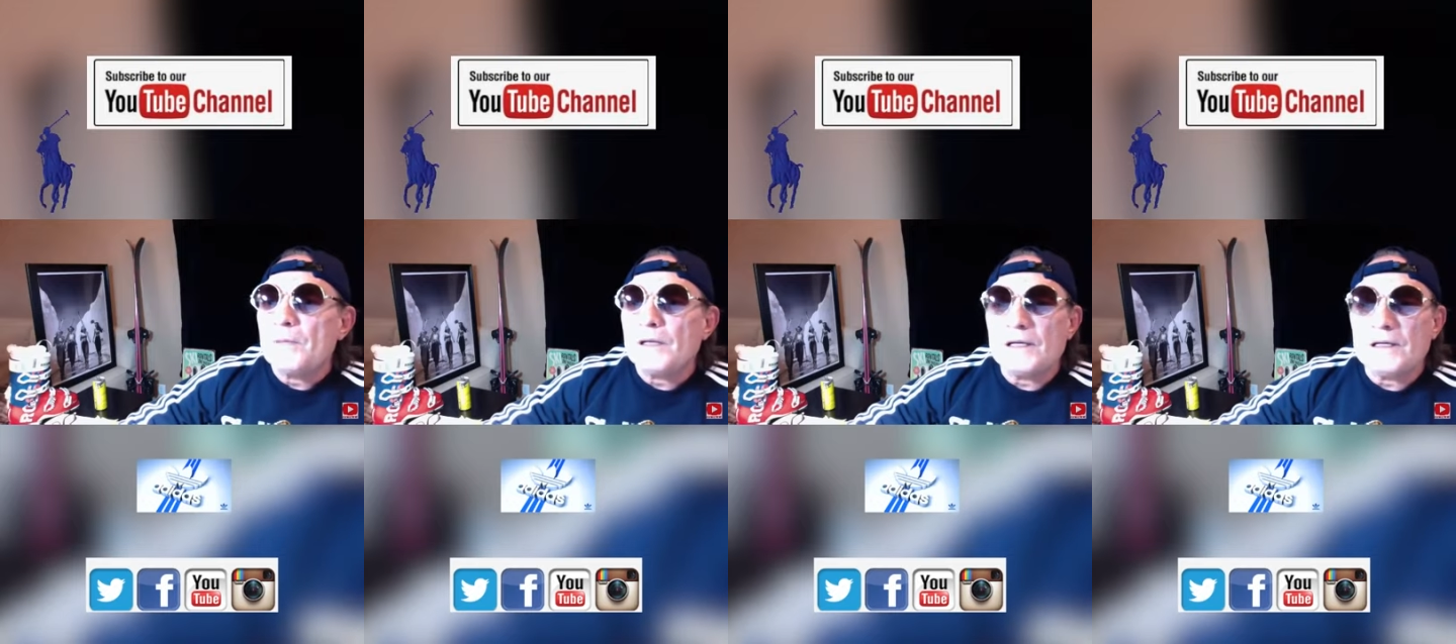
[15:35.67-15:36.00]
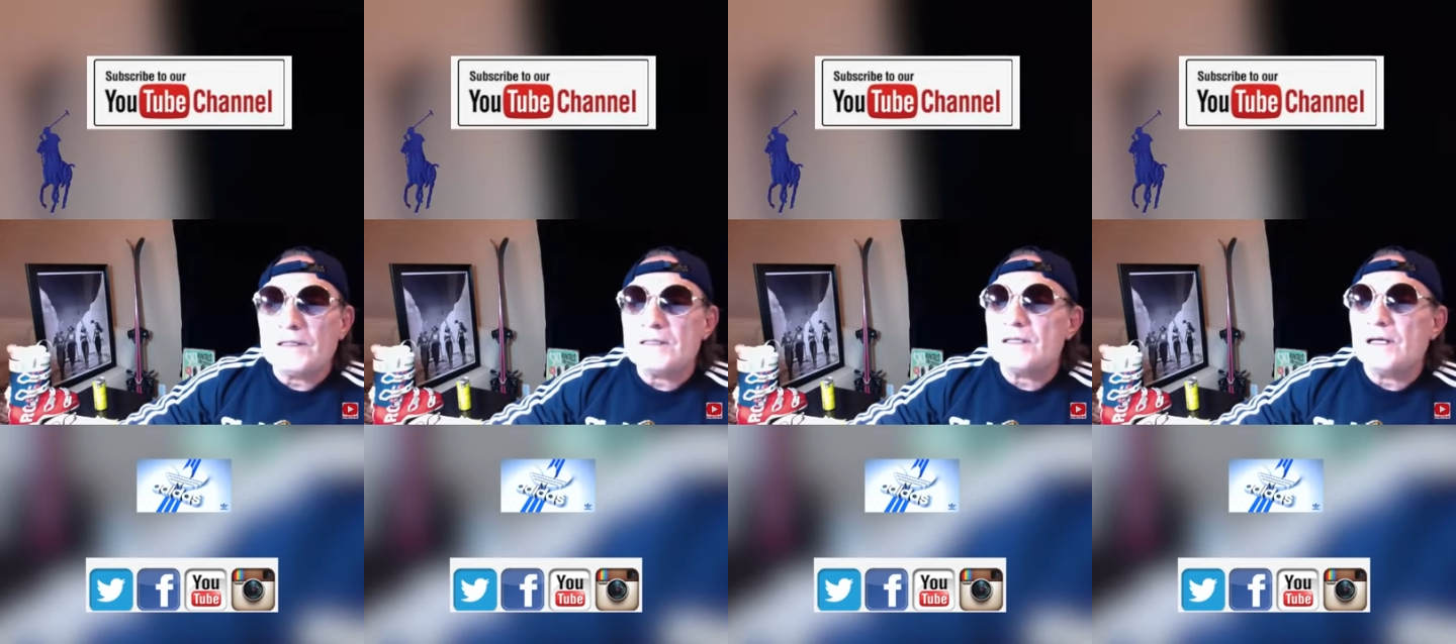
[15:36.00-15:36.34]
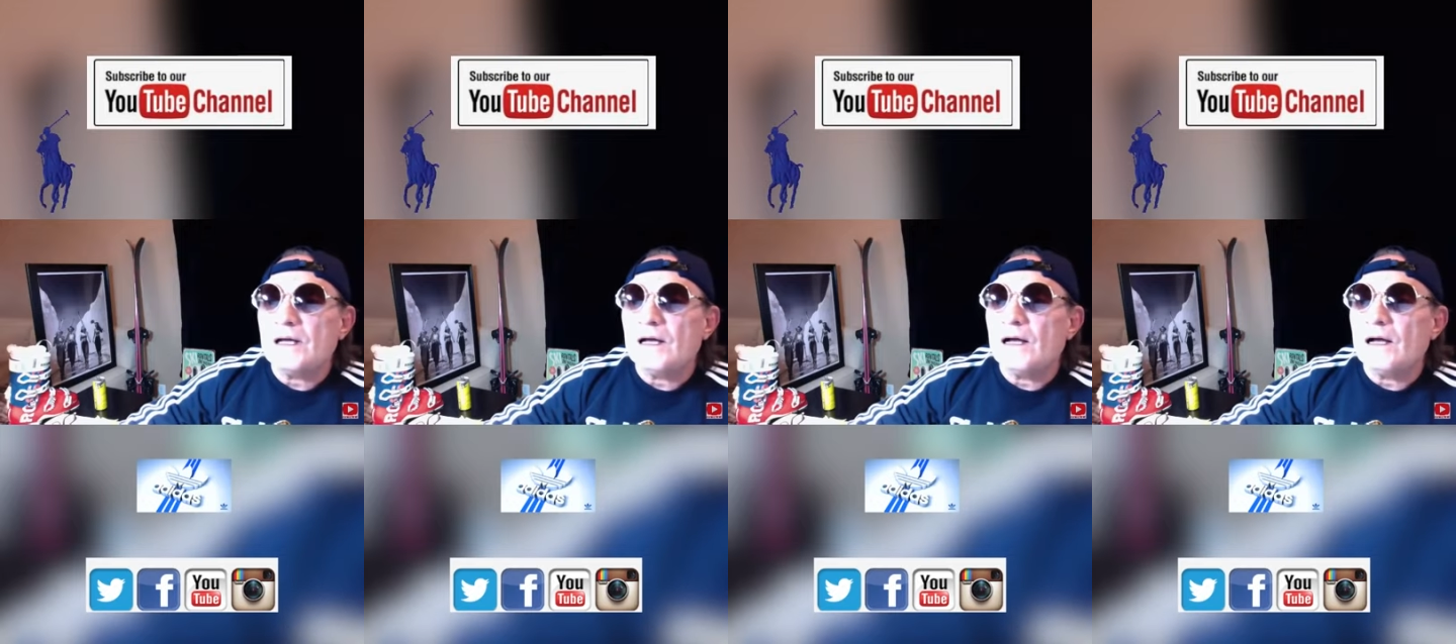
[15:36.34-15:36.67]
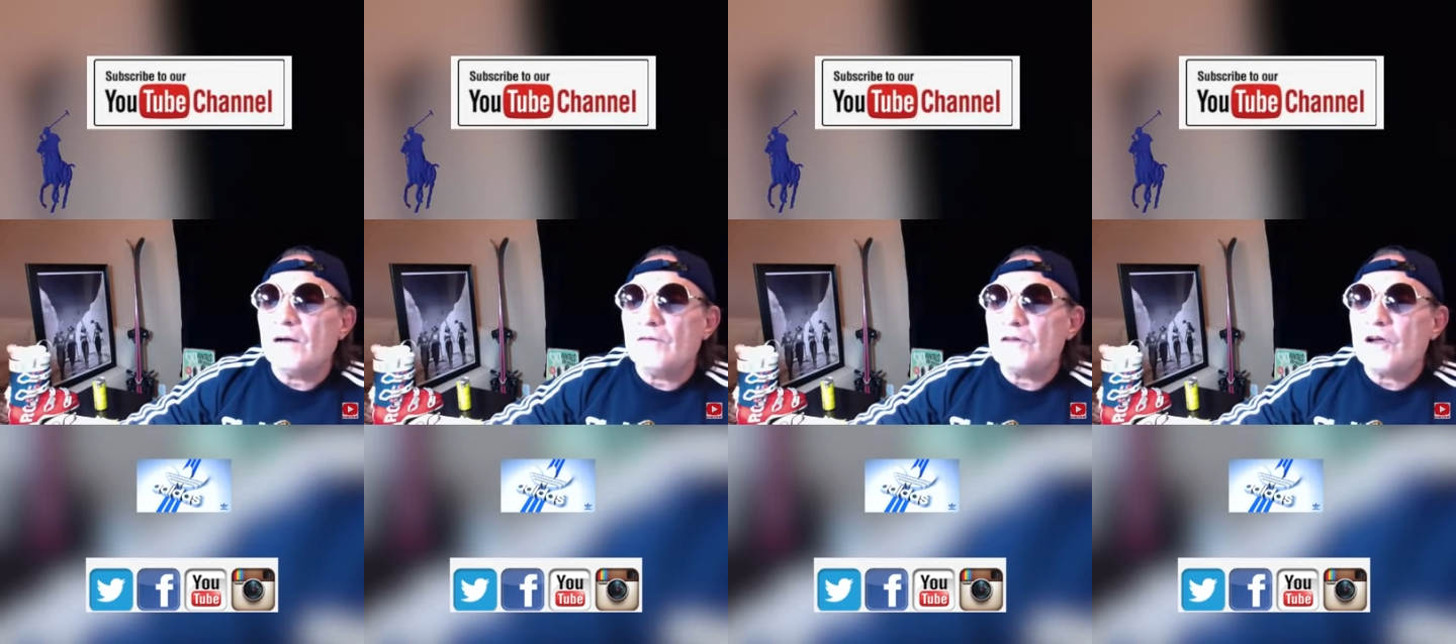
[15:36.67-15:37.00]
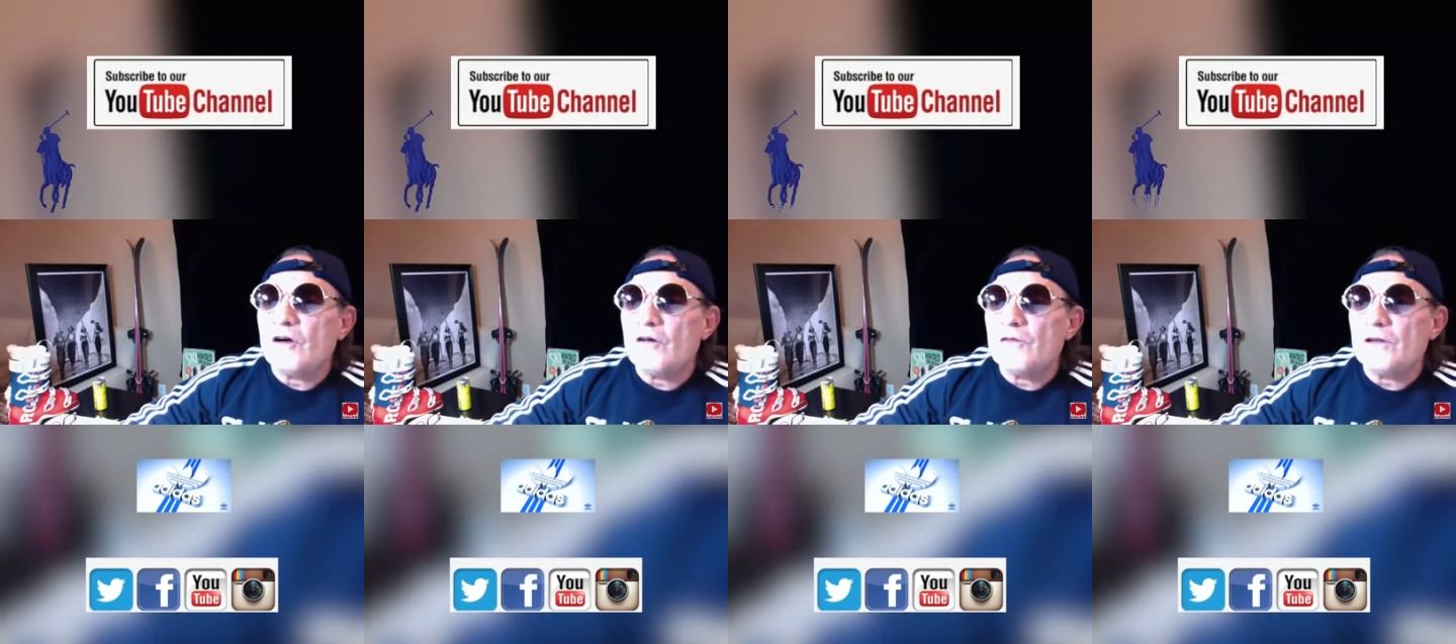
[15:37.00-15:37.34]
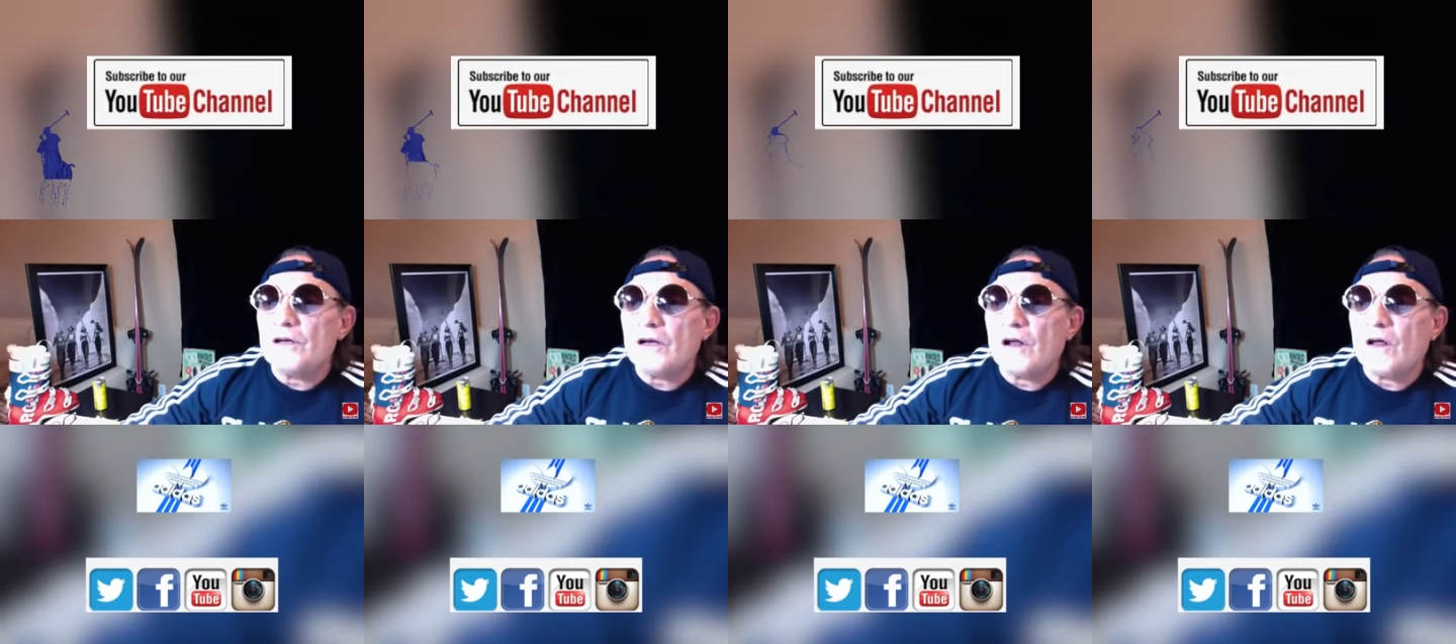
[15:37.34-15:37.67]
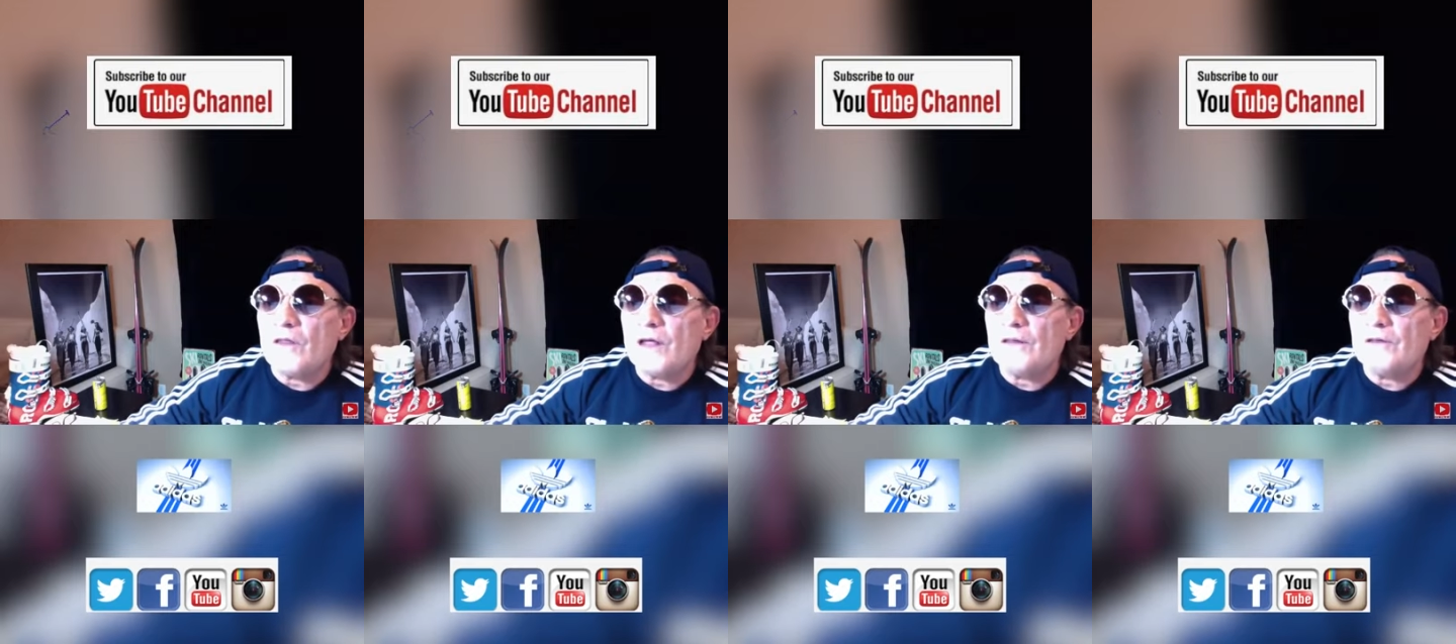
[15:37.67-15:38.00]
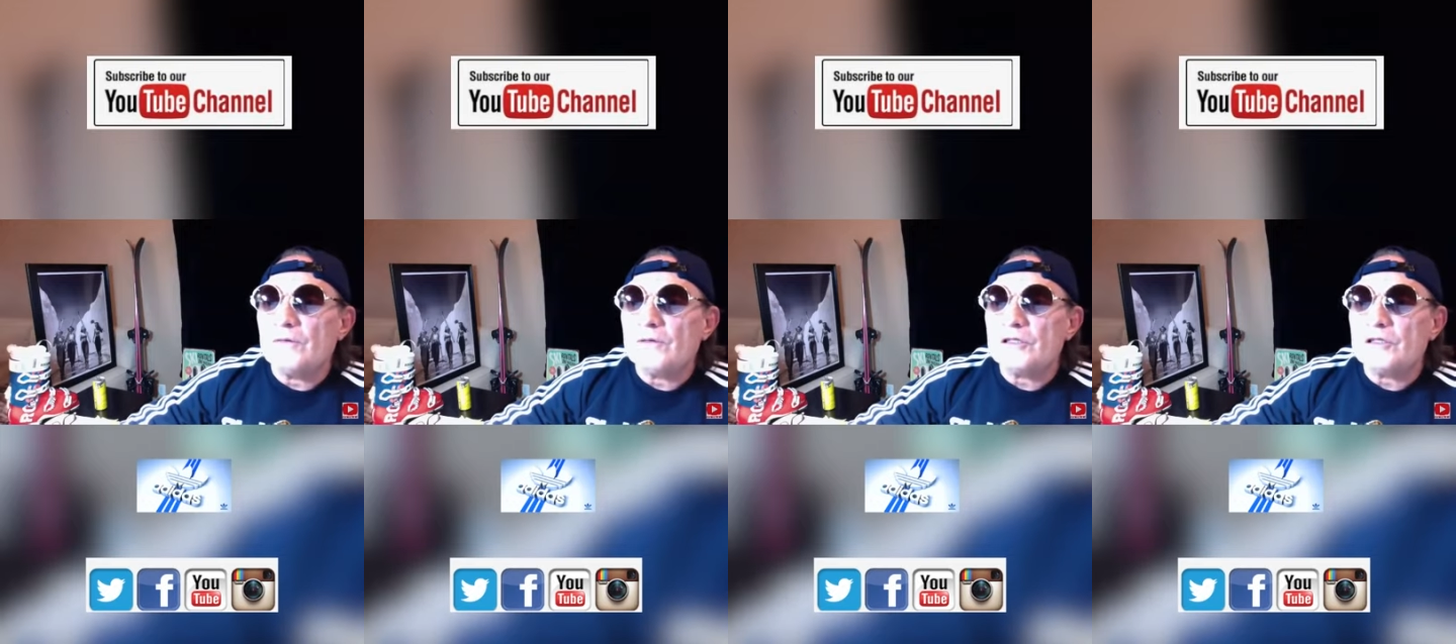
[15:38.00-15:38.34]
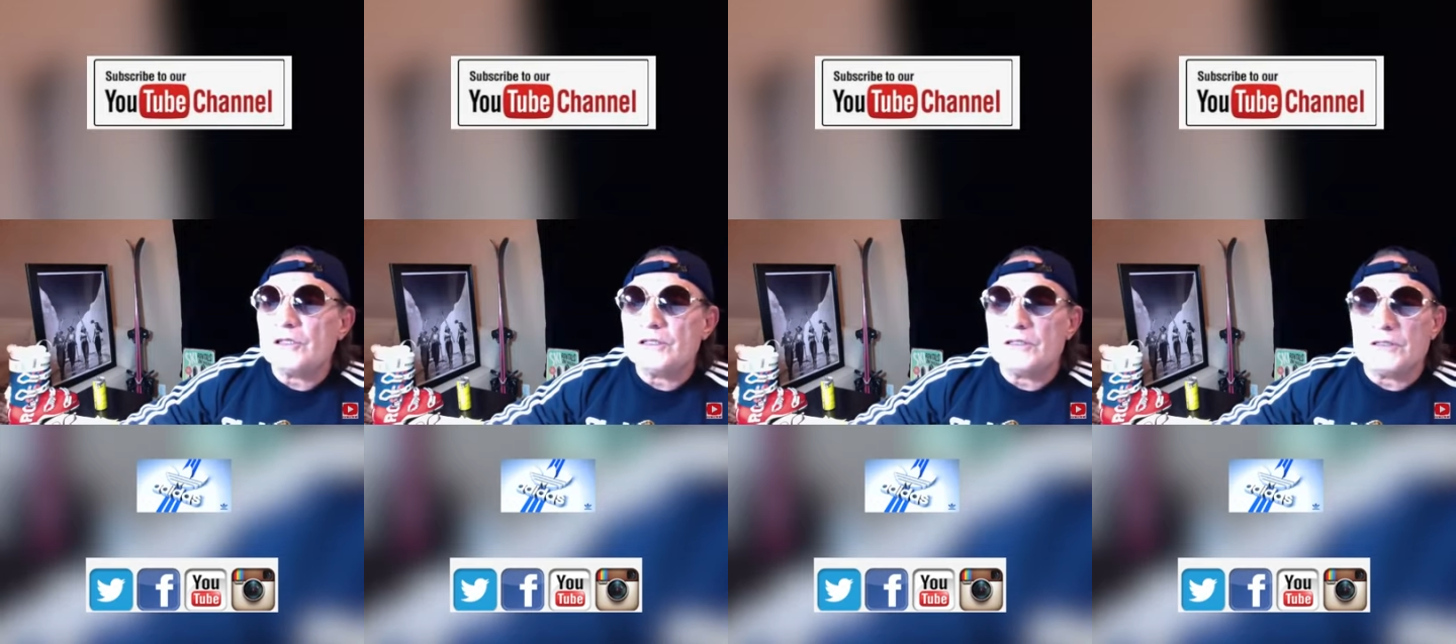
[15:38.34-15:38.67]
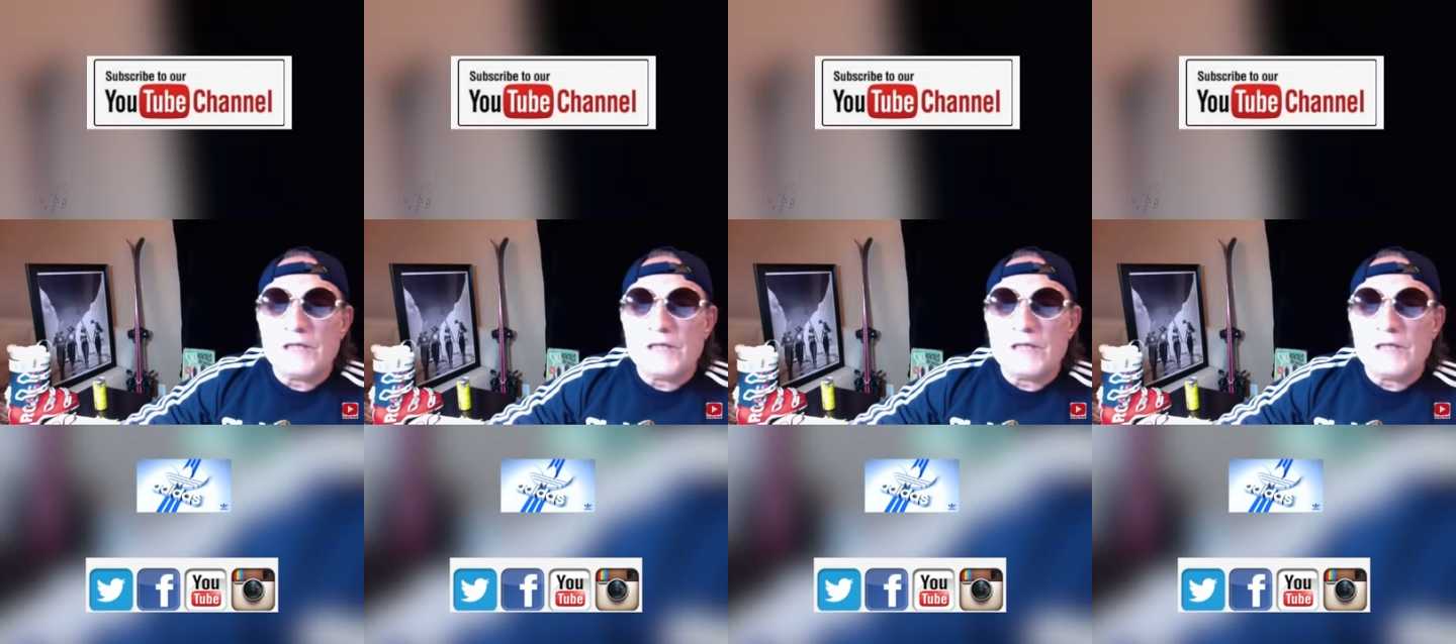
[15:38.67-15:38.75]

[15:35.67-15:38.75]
because of COVID and all that and their restrictions.